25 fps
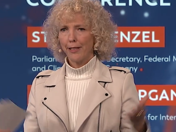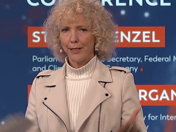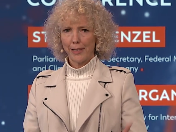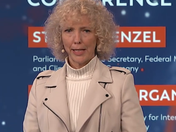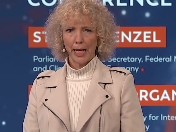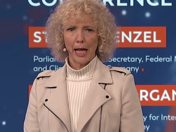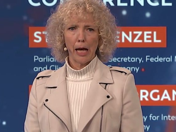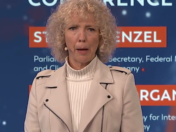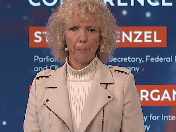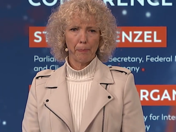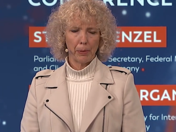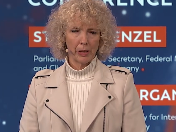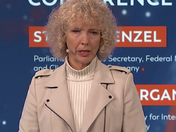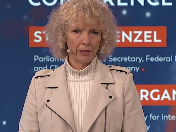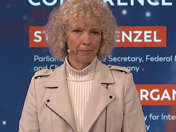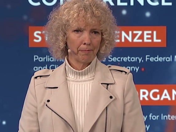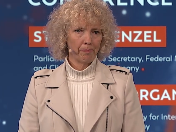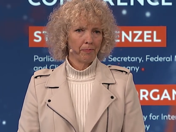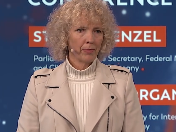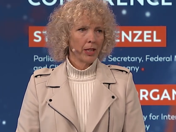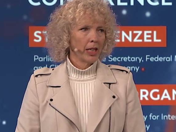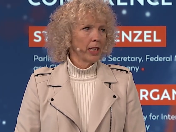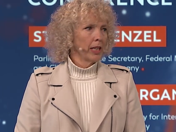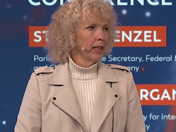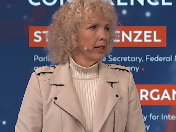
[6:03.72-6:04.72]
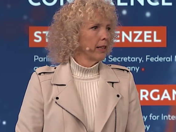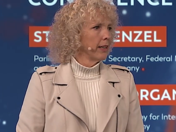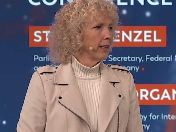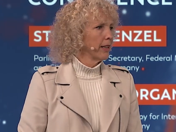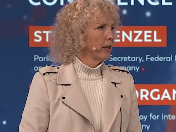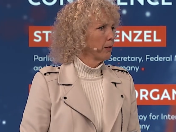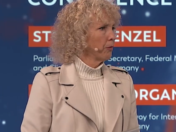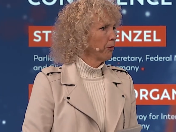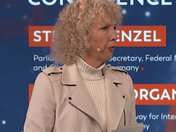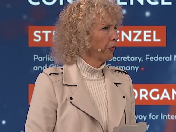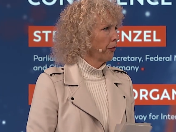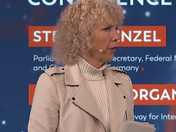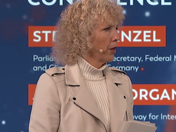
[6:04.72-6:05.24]
this happen
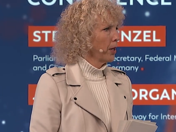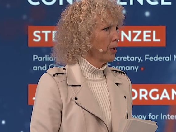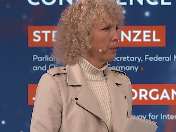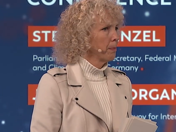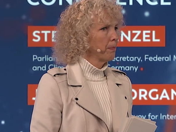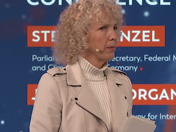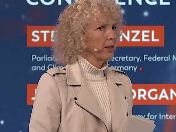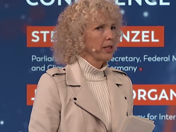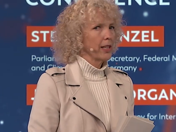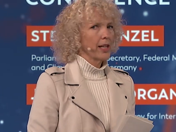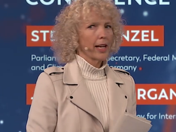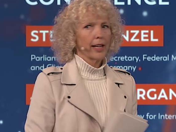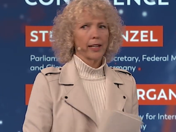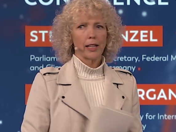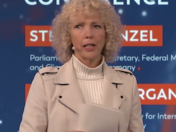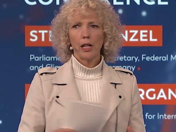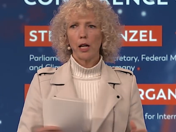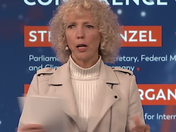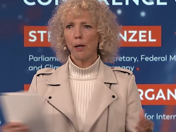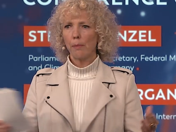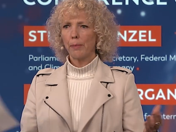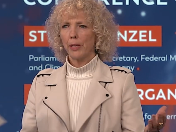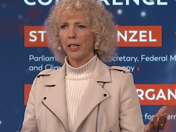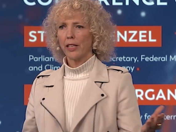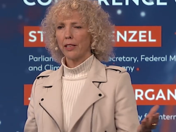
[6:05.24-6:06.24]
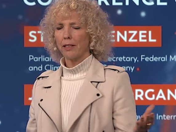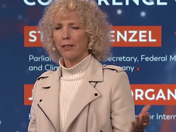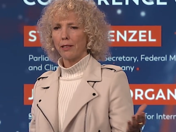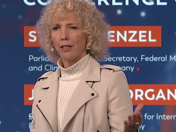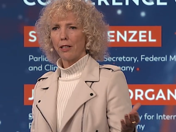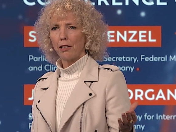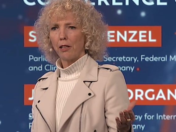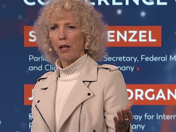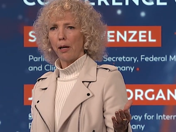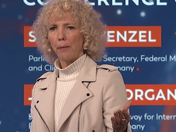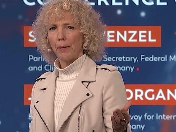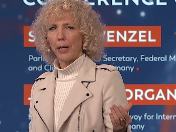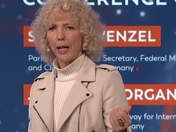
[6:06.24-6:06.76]
um, from the Economics
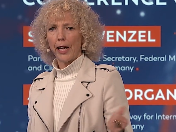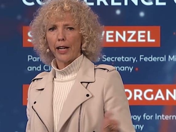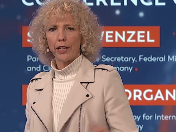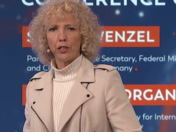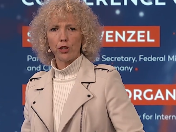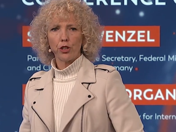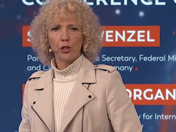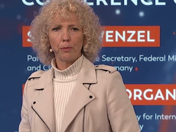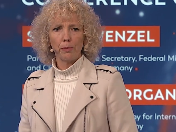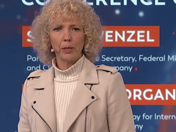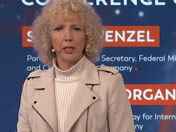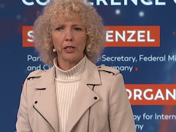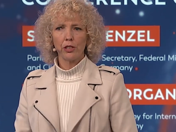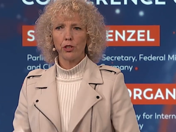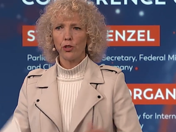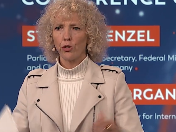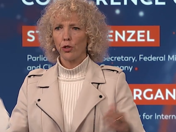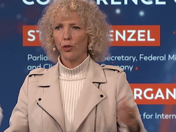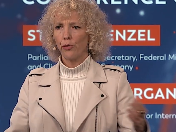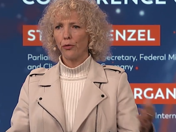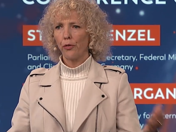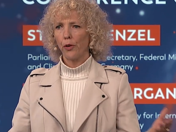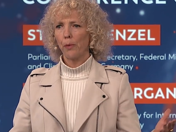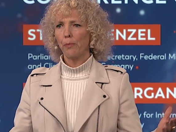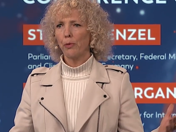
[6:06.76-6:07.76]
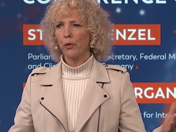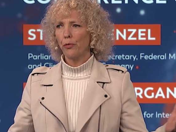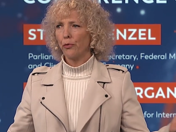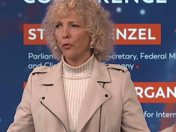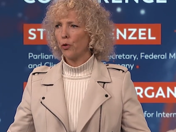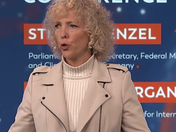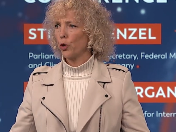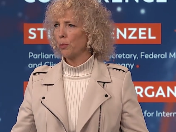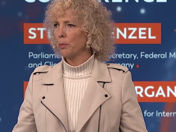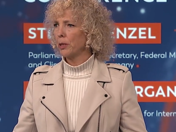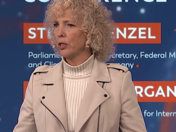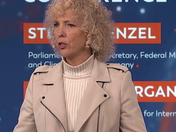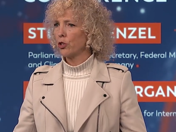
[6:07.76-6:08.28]
and Climate Action Ministry, from the
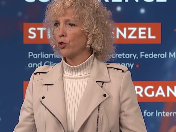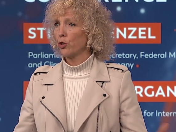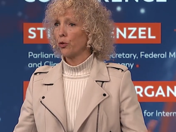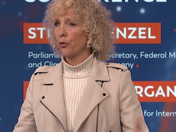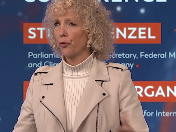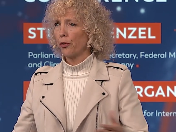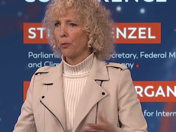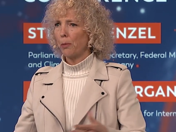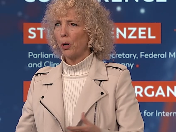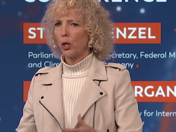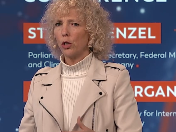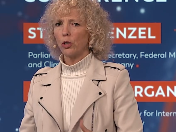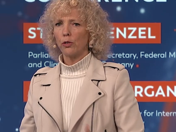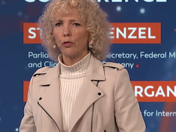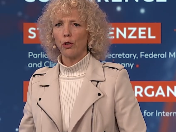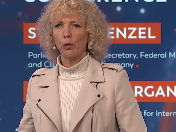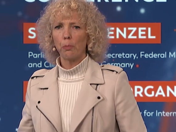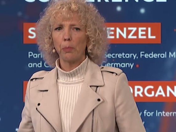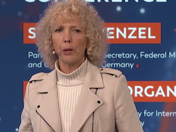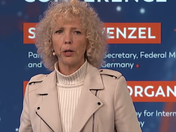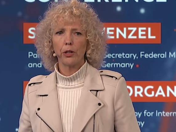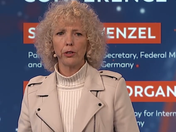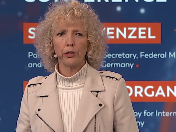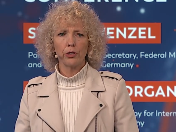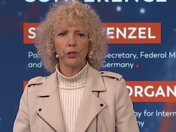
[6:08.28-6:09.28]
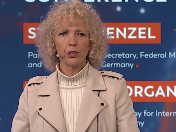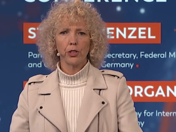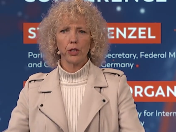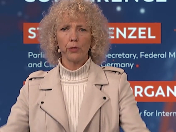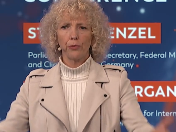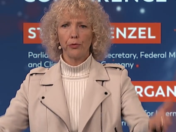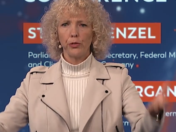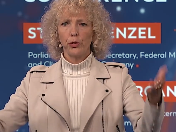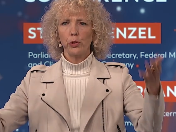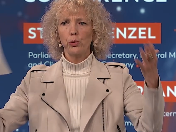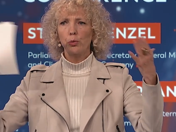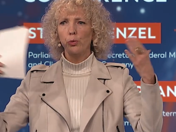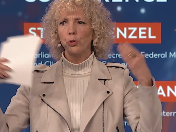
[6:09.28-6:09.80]
Foreign Ministry, from all of our partners,
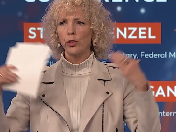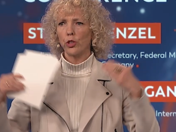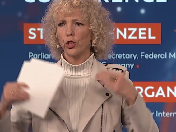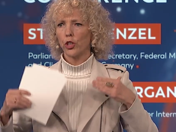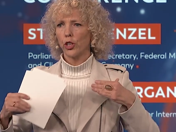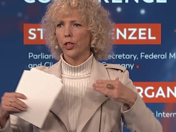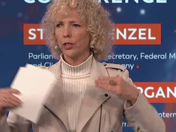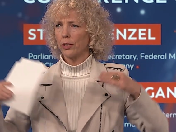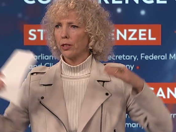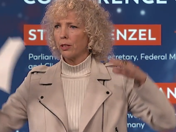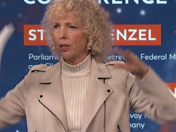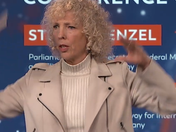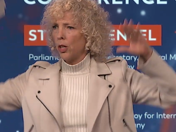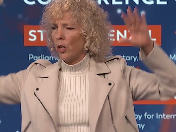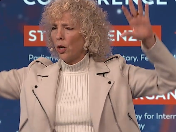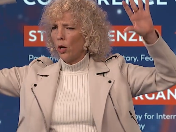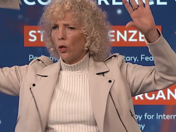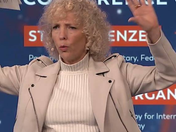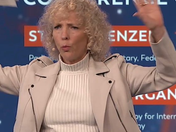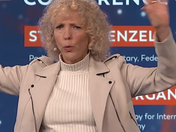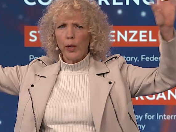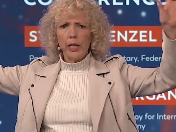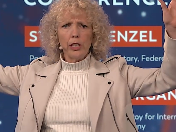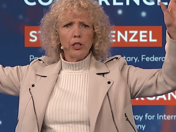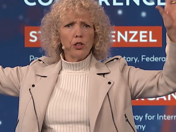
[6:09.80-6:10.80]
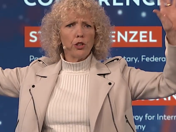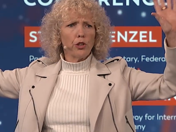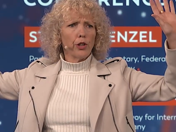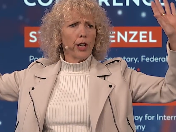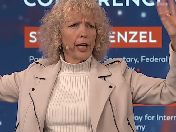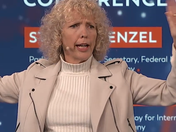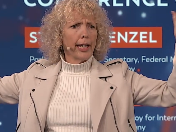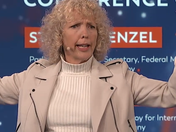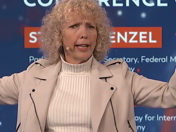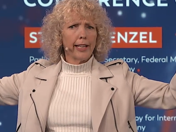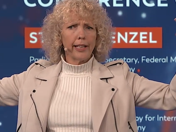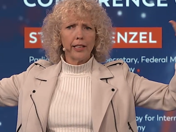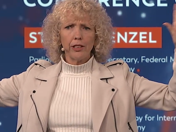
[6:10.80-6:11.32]
if you would just raise your
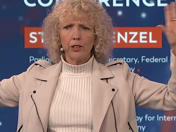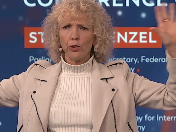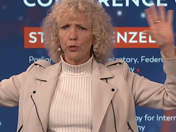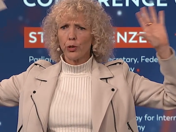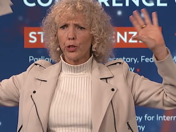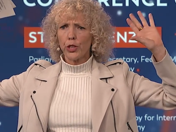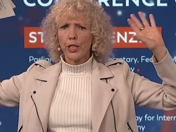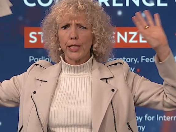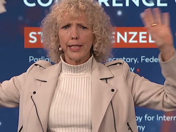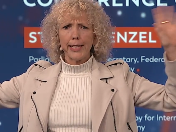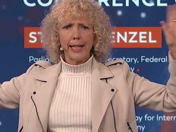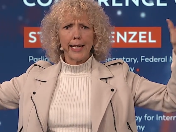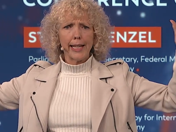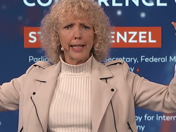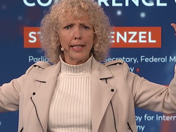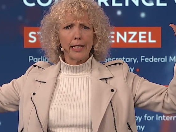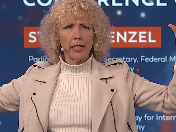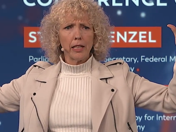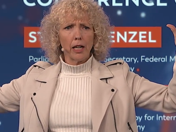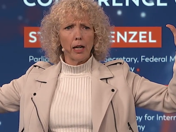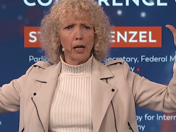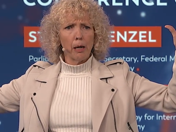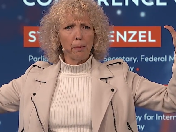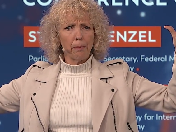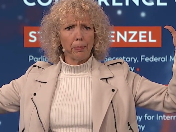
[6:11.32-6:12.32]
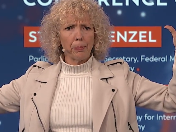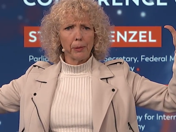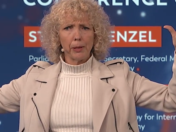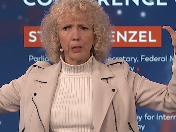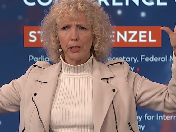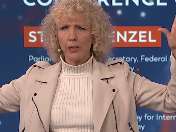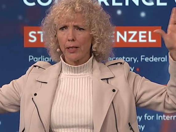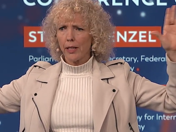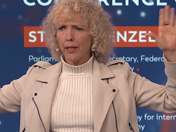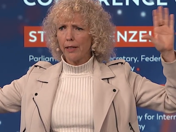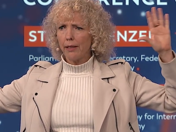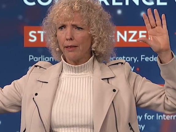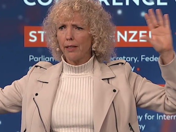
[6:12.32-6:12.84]
hand or stand up,
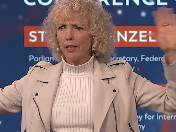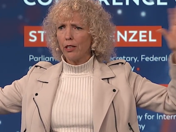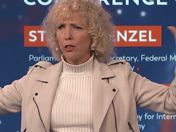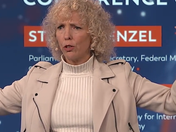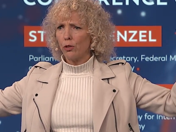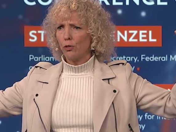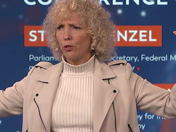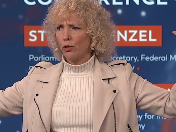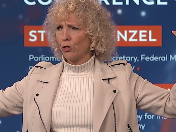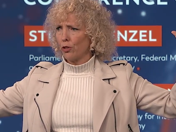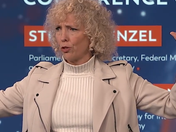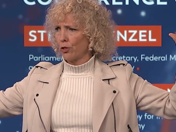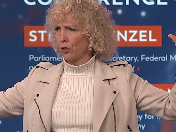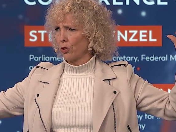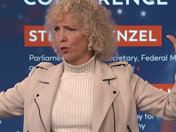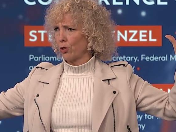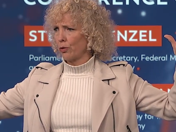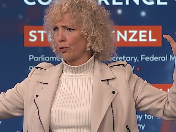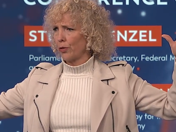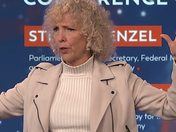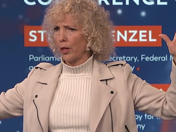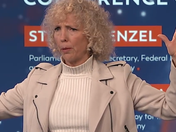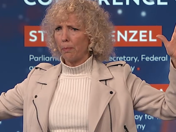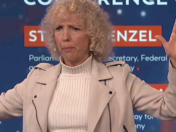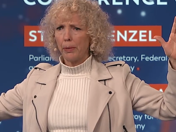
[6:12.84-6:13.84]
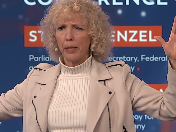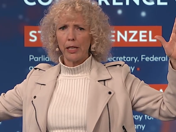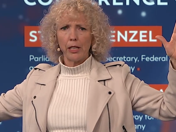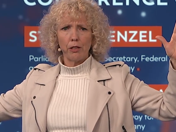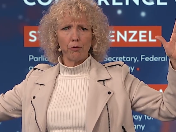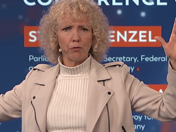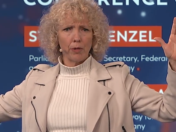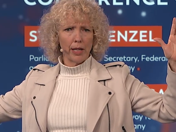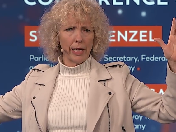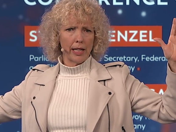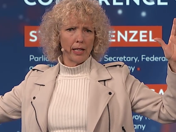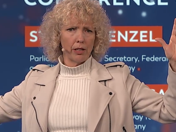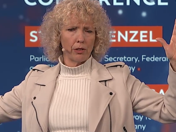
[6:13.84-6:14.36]
because I think you deserve a
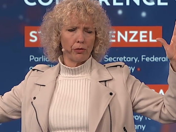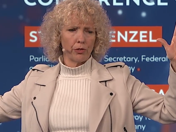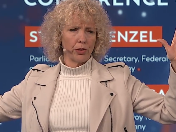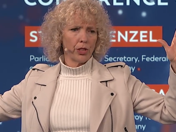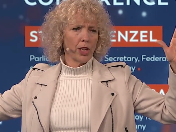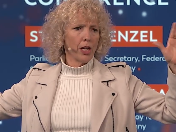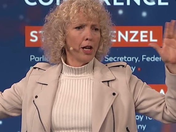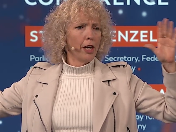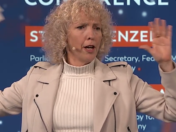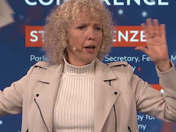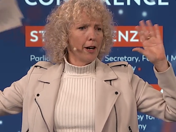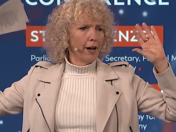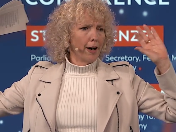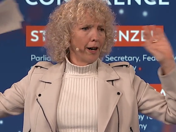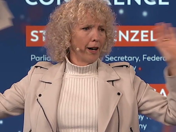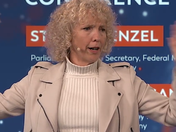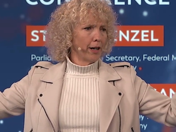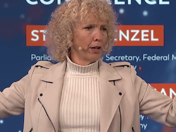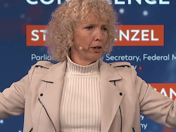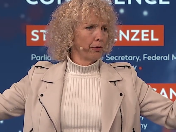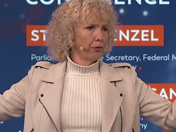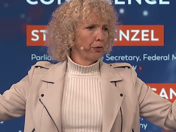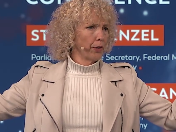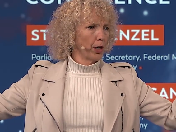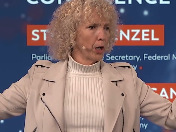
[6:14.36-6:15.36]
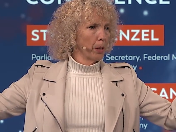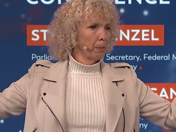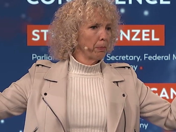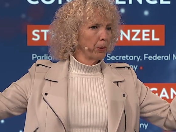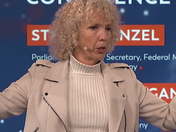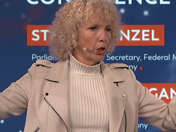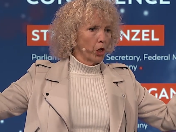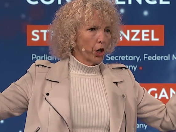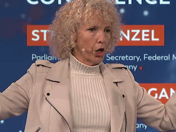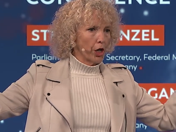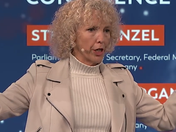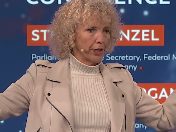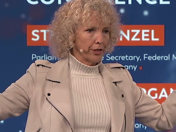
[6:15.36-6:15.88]
big round of
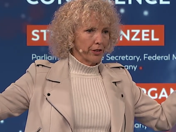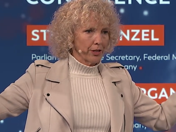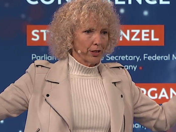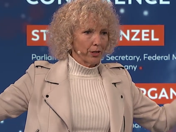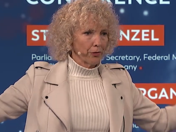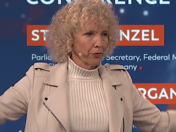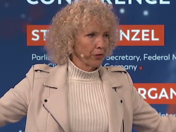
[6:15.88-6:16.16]
applause.